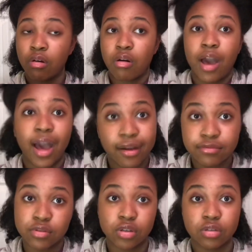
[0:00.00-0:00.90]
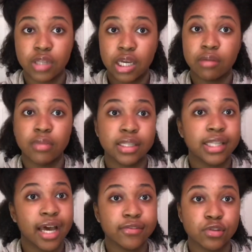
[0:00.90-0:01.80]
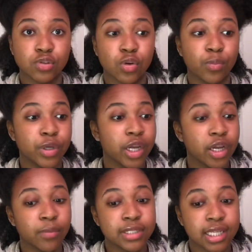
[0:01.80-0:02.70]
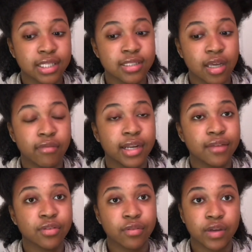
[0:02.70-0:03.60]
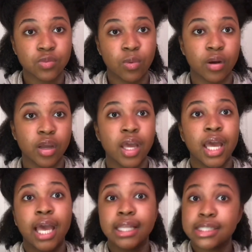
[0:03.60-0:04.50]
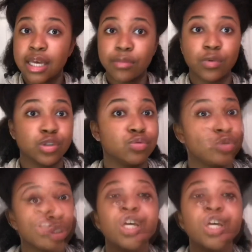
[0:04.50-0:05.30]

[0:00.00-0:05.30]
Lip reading: after, like a month after. So put your hair in a protective style right after the rice water and tell me what you see.